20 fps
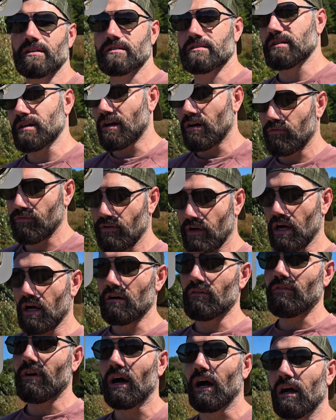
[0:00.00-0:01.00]
itself
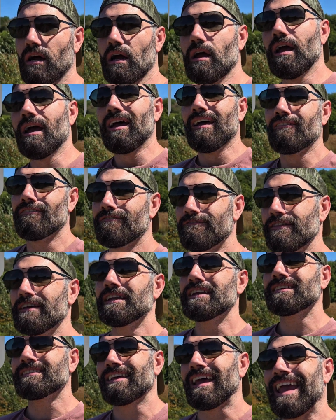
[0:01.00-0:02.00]
of our
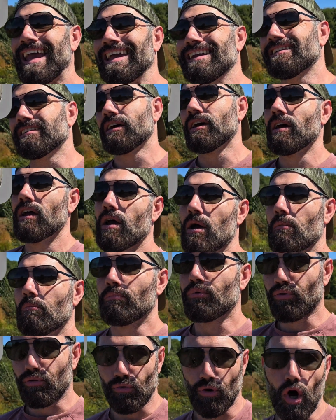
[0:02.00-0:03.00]
Fenix 8
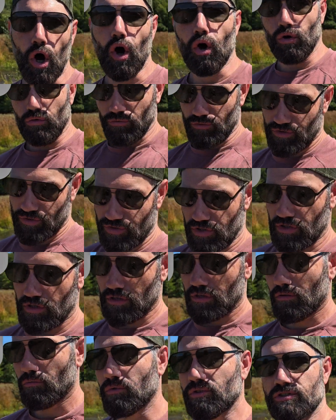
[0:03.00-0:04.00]
Pros,
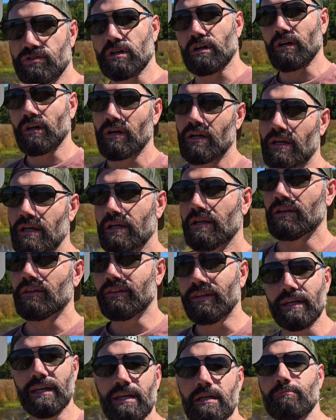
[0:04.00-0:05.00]
which are
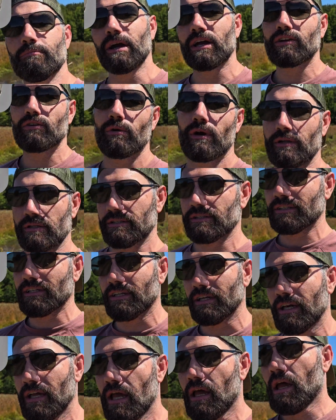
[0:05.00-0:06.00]
indeed micro
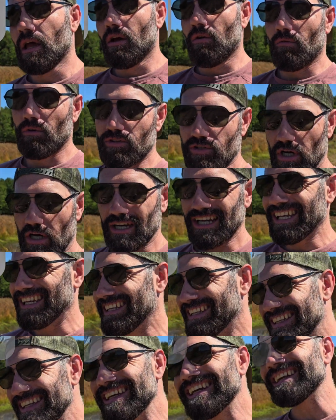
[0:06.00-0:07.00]
LED, which are
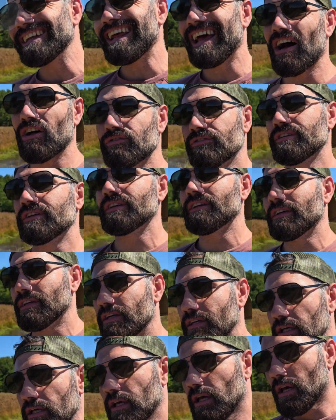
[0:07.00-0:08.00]
indeed
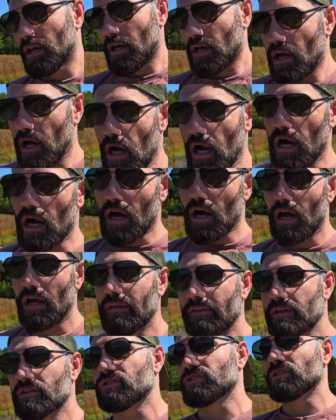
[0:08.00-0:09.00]
LTE, uh,
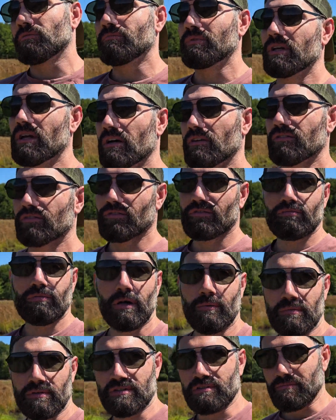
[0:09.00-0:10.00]
and there should be also
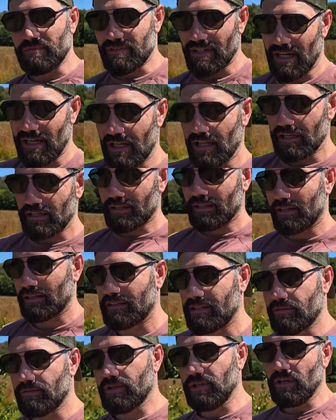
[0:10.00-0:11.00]
probably some satellite
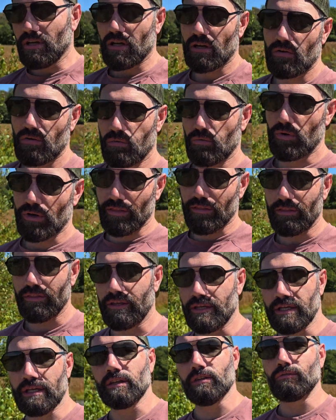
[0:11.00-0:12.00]
connectivity with the
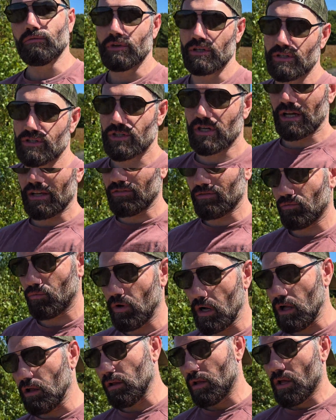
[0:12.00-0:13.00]
inReach as
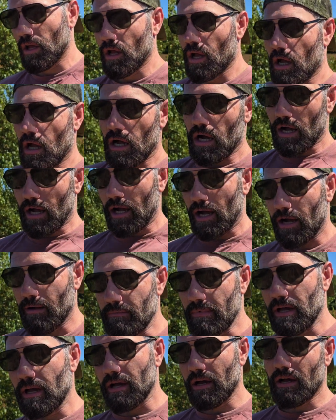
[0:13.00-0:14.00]
well. Um,
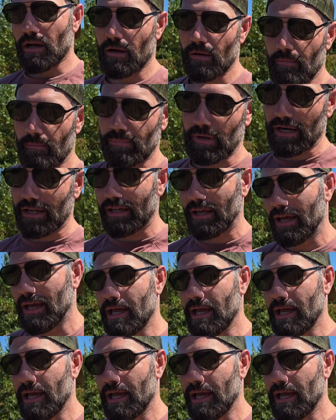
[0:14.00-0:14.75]
but